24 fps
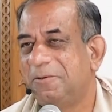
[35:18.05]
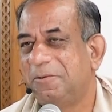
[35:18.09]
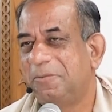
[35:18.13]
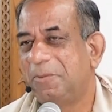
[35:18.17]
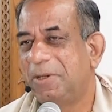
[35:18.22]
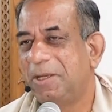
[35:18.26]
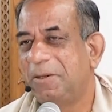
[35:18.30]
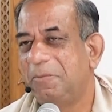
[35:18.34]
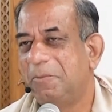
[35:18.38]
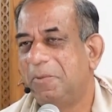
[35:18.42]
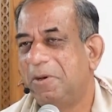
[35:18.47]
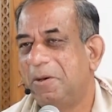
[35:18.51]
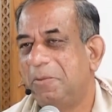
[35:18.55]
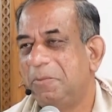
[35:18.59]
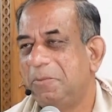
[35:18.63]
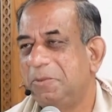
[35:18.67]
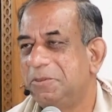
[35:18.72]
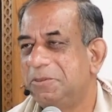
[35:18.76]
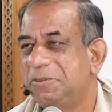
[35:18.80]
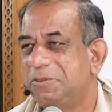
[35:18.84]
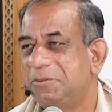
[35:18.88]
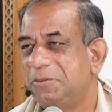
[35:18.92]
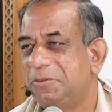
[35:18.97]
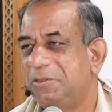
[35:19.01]
my mom
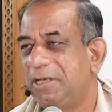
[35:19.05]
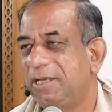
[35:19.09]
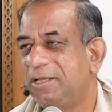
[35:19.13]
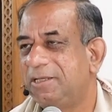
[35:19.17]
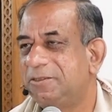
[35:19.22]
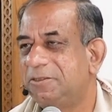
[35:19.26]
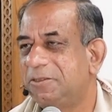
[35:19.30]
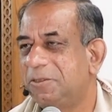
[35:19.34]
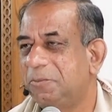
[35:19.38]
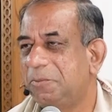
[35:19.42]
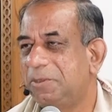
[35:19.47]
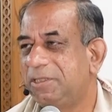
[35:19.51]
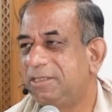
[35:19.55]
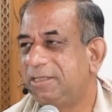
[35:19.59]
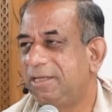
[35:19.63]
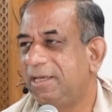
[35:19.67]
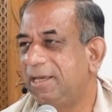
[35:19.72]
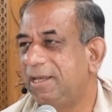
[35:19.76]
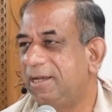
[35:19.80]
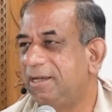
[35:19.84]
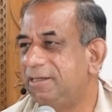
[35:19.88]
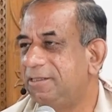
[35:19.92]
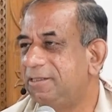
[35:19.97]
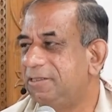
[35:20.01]
used to take so much
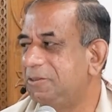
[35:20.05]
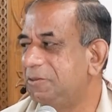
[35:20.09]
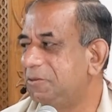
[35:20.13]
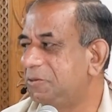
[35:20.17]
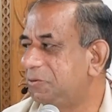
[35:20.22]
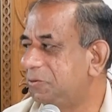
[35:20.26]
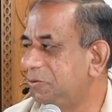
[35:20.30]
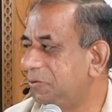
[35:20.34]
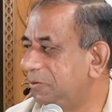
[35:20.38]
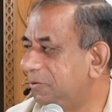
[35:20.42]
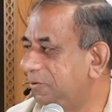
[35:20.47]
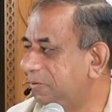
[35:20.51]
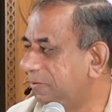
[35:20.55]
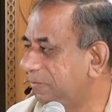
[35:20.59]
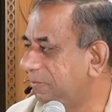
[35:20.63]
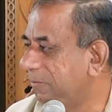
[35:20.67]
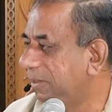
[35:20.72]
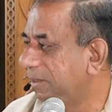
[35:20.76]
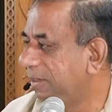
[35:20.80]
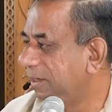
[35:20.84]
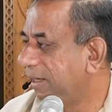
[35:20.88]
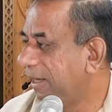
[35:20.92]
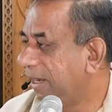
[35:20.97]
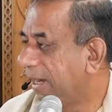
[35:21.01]
care, and she used to.
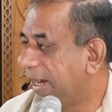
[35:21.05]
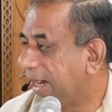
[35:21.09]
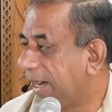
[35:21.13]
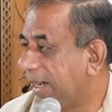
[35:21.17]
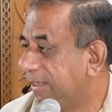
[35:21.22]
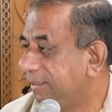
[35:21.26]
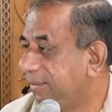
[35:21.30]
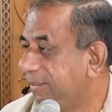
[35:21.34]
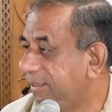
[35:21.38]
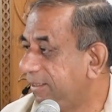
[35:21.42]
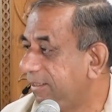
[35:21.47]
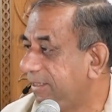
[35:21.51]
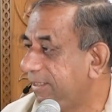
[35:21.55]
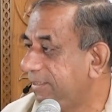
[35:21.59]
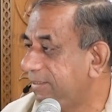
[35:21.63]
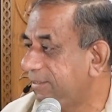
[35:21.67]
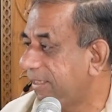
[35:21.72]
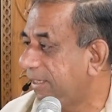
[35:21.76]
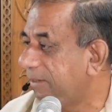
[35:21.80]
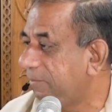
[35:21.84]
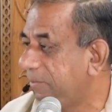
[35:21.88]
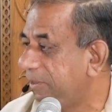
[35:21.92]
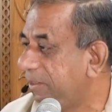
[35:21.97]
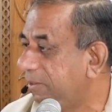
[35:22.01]
Other days
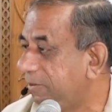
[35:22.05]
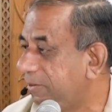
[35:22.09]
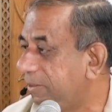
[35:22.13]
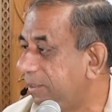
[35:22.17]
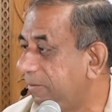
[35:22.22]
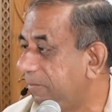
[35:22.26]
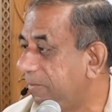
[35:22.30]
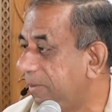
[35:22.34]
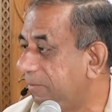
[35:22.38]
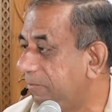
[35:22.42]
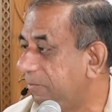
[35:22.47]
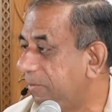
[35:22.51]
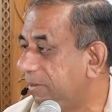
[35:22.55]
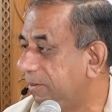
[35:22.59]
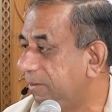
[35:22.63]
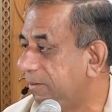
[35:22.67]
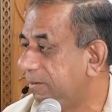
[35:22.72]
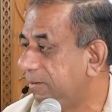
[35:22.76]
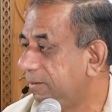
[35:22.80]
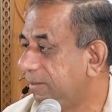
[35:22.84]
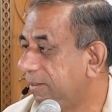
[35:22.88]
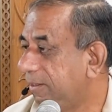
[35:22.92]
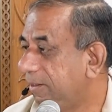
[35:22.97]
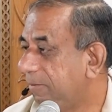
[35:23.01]
I may not remember,
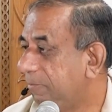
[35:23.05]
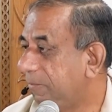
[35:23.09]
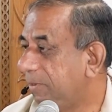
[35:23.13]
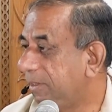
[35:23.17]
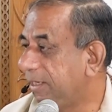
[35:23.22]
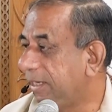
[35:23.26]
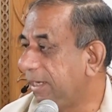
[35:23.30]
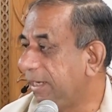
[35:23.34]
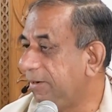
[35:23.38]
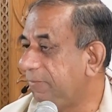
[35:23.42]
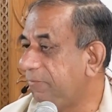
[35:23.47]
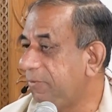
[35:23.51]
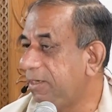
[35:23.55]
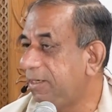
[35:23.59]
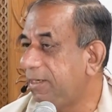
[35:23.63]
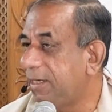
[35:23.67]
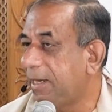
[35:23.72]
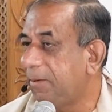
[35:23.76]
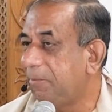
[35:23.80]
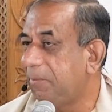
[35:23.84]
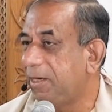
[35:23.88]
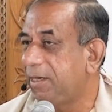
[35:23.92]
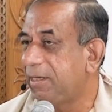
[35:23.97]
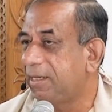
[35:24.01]
but every
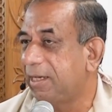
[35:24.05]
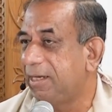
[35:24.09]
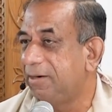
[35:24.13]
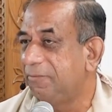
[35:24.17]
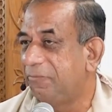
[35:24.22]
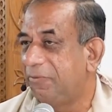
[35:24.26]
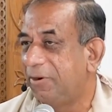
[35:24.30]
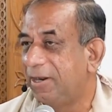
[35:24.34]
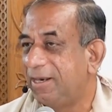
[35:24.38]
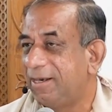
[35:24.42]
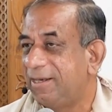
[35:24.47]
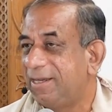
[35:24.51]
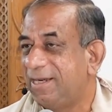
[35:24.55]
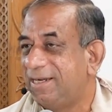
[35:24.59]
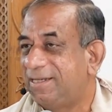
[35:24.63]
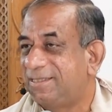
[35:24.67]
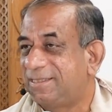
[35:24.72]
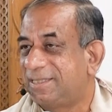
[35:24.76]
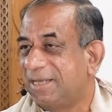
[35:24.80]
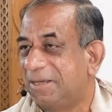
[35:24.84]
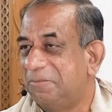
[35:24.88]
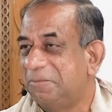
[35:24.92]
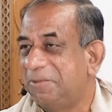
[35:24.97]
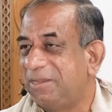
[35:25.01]
time I confronted
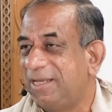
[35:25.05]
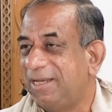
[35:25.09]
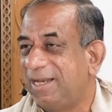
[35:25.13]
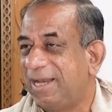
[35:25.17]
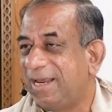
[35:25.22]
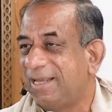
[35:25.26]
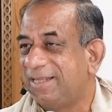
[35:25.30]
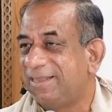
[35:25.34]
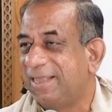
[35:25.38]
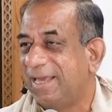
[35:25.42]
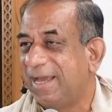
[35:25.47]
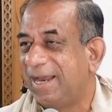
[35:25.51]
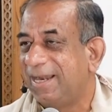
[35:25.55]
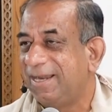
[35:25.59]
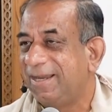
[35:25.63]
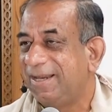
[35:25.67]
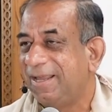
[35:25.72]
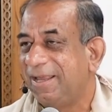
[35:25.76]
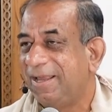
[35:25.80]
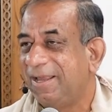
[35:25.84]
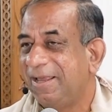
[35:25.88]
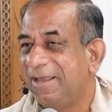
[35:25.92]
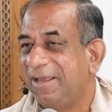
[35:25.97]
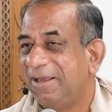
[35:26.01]
something like that,
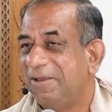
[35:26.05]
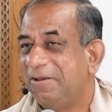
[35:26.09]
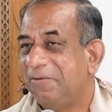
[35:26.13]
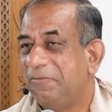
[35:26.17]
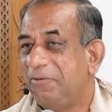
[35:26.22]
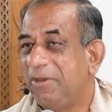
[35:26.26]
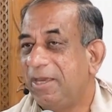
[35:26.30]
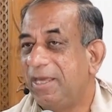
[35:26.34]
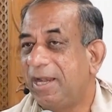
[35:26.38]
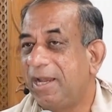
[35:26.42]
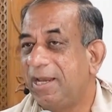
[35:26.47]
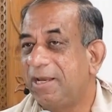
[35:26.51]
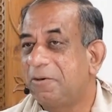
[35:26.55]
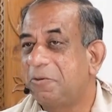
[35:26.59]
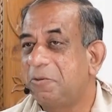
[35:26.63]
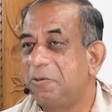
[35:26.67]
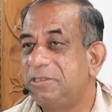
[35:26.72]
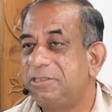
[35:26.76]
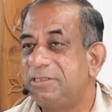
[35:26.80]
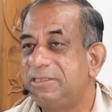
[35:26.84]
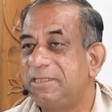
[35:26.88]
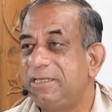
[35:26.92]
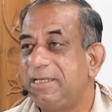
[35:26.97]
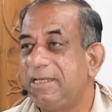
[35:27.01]
where I
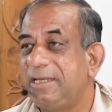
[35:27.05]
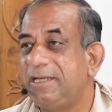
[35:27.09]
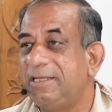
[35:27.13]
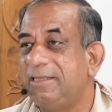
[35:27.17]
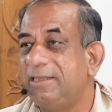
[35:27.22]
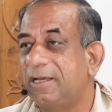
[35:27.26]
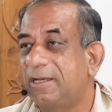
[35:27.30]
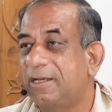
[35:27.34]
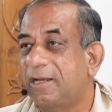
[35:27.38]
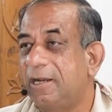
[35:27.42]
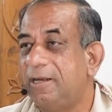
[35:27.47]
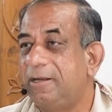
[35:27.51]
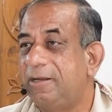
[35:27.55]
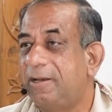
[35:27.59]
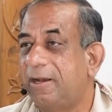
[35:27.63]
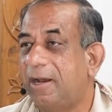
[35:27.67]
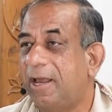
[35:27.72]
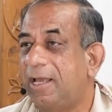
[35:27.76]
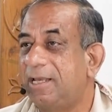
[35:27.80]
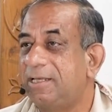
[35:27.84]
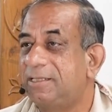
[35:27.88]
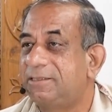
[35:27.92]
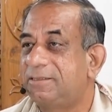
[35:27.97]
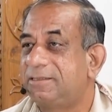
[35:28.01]
could see the
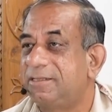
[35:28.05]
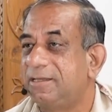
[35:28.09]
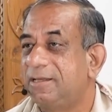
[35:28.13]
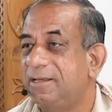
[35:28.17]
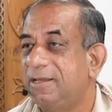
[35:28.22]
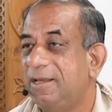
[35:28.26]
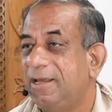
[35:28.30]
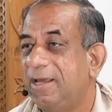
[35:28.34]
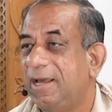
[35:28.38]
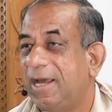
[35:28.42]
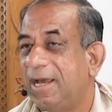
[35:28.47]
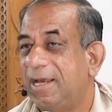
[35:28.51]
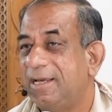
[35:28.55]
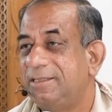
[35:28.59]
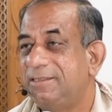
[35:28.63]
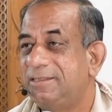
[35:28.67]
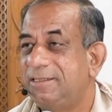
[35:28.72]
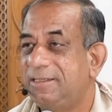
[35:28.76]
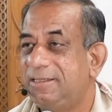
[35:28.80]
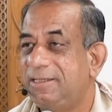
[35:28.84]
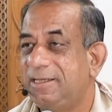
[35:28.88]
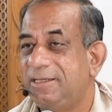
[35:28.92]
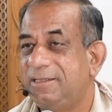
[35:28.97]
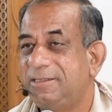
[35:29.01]
contrast, I
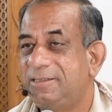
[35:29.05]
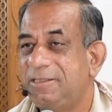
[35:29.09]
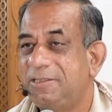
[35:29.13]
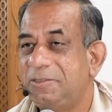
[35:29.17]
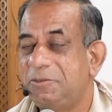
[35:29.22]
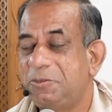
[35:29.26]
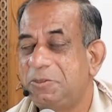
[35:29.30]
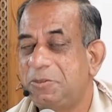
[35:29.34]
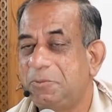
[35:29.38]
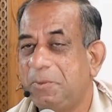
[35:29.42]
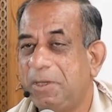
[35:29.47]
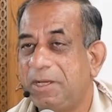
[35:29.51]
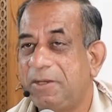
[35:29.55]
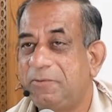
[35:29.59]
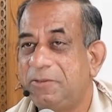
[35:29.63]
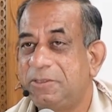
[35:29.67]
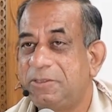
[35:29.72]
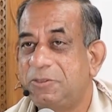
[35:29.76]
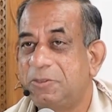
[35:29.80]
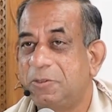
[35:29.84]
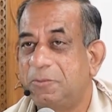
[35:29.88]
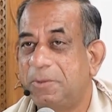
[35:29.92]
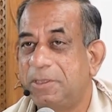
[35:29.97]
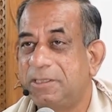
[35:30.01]
said, yes, she used to make with
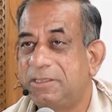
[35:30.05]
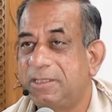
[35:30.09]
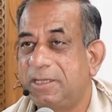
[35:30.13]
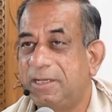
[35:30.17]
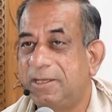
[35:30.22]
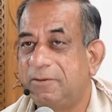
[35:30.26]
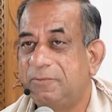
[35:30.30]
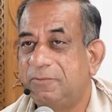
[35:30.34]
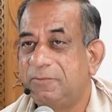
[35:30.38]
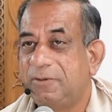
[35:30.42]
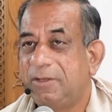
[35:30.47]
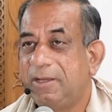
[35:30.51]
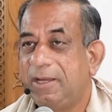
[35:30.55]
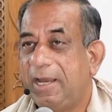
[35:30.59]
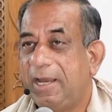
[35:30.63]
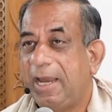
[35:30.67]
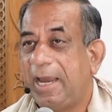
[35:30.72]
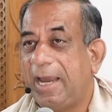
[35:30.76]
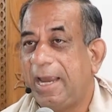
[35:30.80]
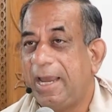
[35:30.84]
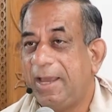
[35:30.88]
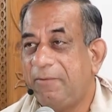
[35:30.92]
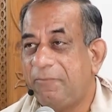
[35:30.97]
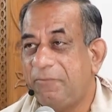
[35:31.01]
so much love.
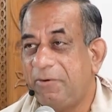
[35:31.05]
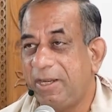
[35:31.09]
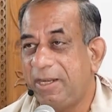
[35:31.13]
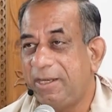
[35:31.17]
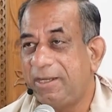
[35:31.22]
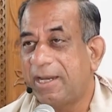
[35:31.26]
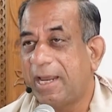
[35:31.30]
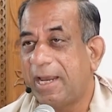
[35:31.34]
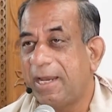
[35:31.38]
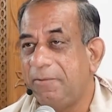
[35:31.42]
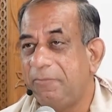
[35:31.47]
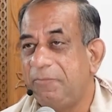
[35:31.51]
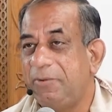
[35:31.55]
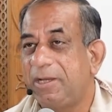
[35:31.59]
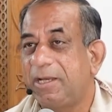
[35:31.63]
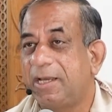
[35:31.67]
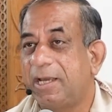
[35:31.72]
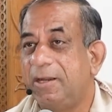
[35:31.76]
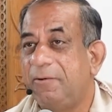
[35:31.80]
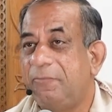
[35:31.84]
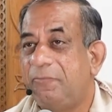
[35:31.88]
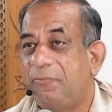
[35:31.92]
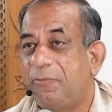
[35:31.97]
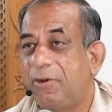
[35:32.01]
Every time we
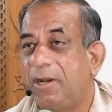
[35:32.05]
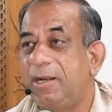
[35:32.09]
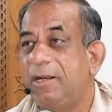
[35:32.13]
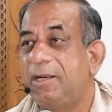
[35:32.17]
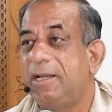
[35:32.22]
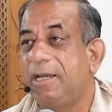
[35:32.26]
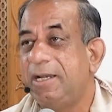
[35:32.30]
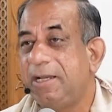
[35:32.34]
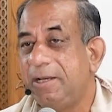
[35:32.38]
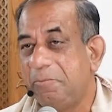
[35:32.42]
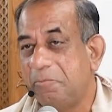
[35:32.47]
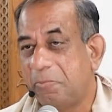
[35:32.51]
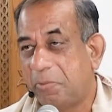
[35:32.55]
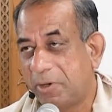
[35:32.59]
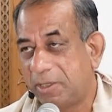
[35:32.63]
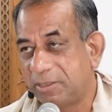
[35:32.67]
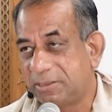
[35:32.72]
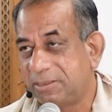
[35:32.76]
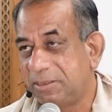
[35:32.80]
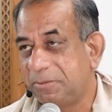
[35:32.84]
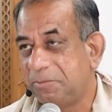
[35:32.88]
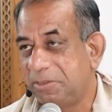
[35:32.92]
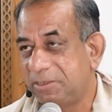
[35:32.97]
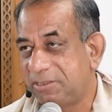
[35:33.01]
confront an
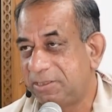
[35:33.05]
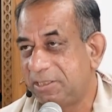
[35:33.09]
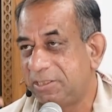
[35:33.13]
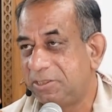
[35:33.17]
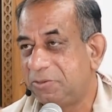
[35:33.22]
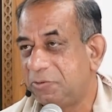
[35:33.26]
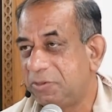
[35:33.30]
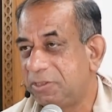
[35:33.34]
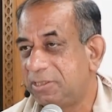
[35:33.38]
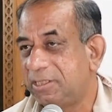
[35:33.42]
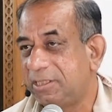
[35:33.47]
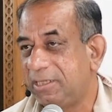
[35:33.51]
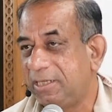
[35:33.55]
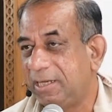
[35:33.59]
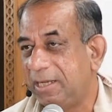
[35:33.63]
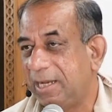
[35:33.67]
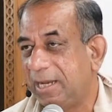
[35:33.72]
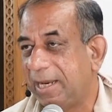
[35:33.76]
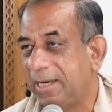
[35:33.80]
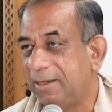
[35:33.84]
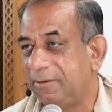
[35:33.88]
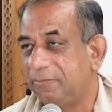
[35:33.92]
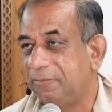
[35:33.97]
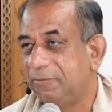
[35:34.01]
impossible situation in
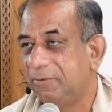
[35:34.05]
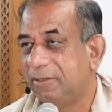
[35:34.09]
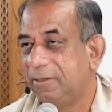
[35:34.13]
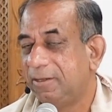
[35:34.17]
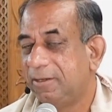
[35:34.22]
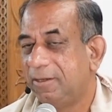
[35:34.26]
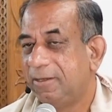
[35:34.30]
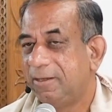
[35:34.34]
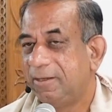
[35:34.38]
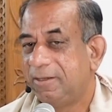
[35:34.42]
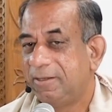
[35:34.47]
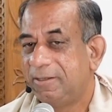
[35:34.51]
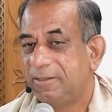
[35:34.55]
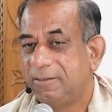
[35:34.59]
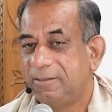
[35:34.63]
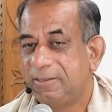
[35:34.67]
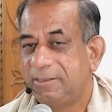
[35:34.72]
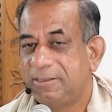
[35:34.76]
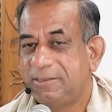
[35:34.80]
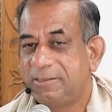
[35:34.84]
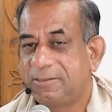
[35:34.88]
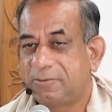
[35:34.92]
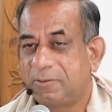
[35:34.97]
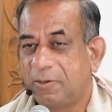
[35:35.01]
life,
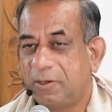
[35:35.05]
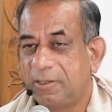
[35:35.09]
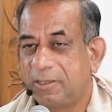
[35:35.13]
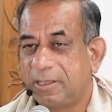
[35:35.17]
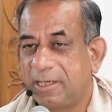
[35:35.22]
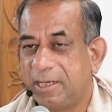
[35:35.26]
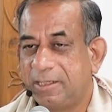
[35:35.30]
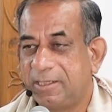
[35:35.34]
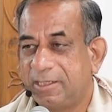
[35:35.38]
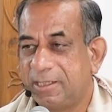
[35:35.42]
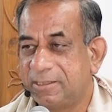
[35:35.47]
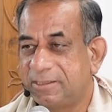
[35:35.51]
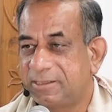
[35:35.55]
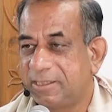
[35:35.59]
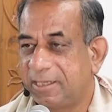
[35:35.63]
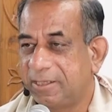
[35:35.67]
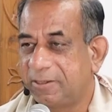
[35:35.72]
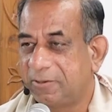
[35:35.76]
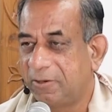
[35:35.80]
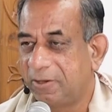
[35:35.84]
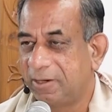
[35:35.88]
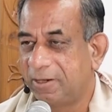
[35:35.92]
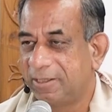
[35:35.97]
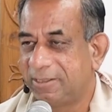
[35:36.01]
this is called Gatta
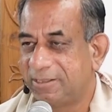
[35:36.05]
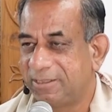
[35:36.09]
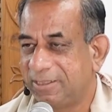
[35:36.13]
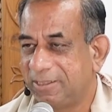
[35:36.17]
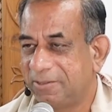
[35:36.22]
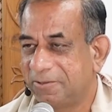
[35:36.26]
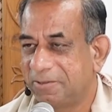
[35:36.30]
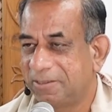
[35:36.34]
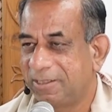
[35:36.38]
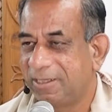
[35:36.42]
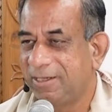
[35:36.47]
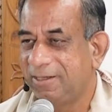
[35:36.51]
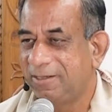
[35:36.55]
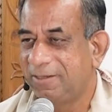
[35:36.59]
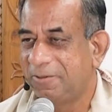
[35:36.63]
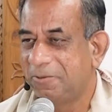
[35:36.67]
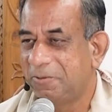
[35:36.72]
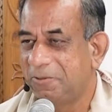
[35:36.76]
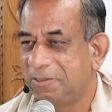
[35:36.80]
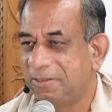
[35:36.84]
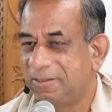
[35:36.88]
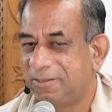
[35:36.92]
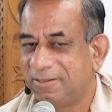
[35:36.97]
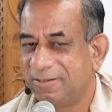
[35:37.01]
psychology, okay?
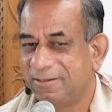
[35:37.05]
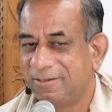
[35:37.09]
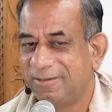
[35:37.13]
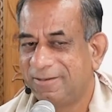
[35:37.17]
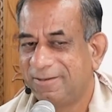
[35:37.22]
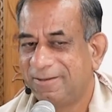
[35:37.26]
Don't.